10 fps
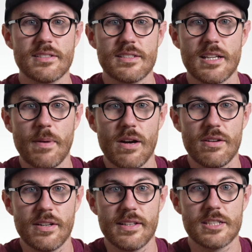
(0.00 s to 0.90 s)
to see
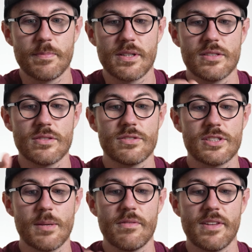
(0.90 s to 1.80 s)
Polar doing this, because on
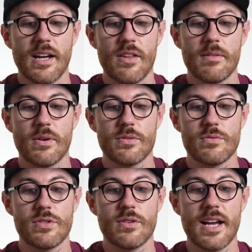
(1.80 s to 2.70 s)
some of their other
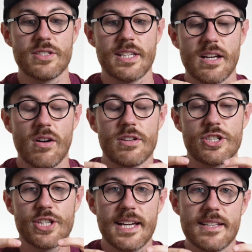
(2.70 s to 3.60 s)
models you actually can't
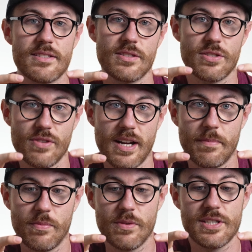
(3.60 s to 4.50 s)
change the
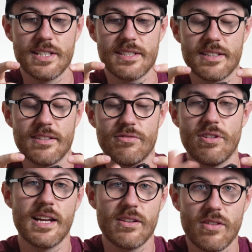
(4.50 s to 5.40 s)
strap, which is
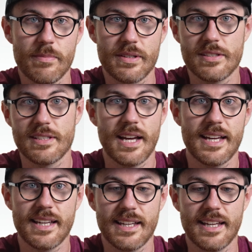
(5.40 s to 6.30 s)
really annoying because
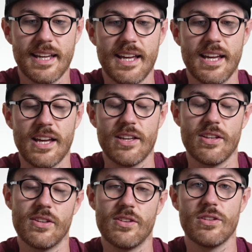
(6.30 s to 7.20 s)
A,
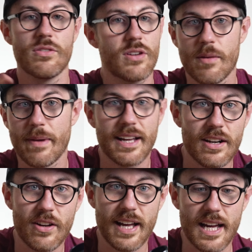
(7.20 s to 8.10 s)
you can't make it
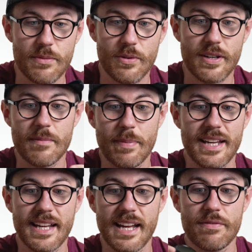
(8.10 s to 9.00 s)
look how you want, and
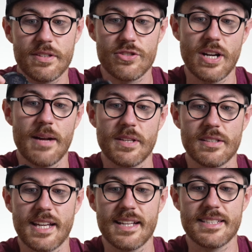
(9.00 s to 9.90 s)
B, if the strap
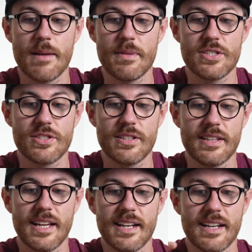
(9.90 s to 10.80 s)
does get damaged,
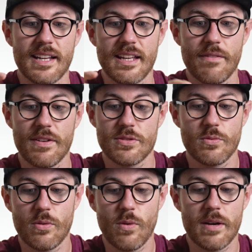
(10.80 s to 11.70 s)
then if it's
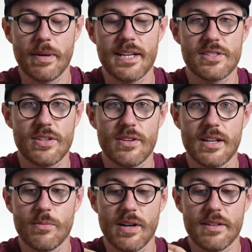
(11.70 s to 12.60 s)
all a one-piece
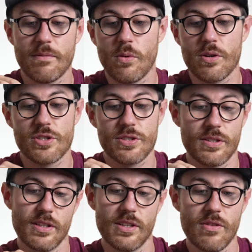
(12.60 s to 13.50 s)
unit where the watch
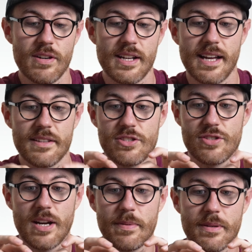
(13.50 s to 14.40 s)
unit and the
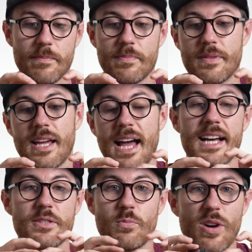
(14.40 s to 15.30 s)
strap are
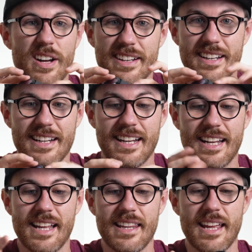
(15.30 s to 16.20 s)
as one,
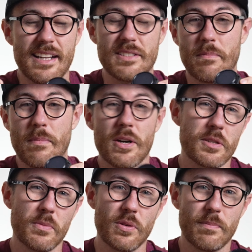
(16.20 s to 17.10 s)
then it's a
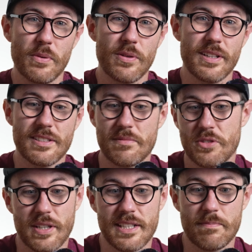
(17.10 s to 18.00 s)
much more laborious,
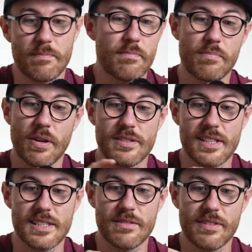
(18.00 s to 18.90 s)
tricky
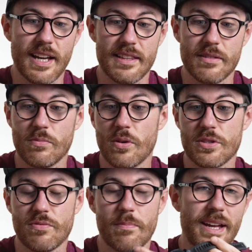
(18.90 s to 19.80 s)
process of getting the
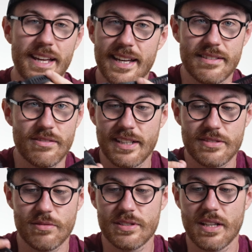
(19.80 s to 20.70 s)
watch repaired and all that
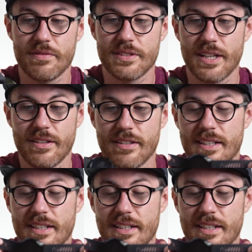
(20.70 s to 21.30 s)
sort of stuff. So